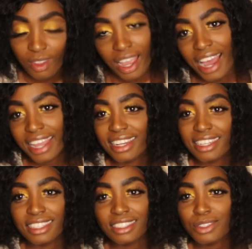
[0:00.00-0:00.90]

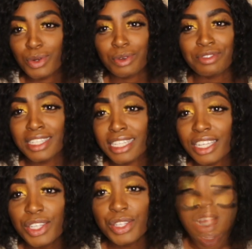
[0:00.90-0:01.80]
island sort of
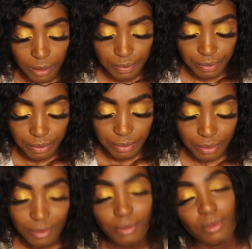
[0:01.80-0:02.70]
dish.
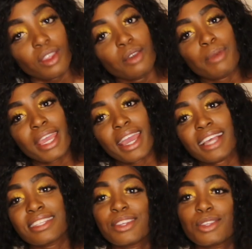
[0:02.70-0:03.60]
But yeah
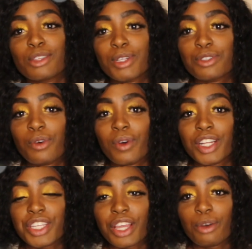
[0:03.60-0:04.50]
guys, thank you so much for
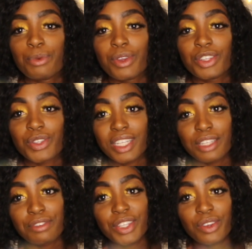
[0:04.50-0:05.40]
watching. Hope you enjoyed
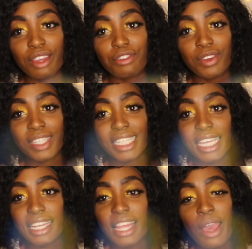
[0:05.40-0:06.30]
this video. If you
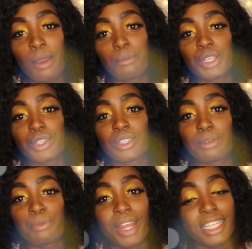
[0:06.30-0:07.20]
did, be sure to
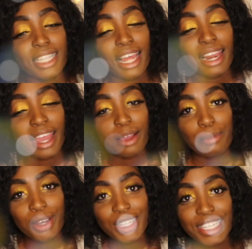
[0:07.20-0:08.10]
press that like
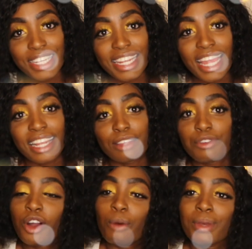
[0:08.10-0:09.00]
button and leave
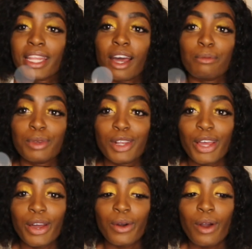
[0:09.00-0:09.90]
a comment down
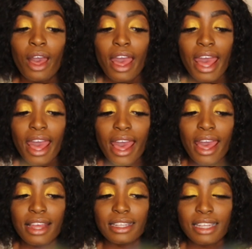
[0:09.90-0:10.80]
below,
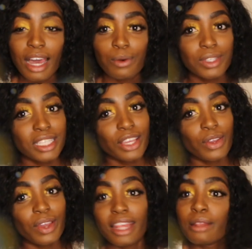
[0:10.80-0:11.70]
and I will see
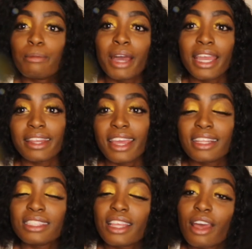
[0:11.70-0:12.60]
you in my next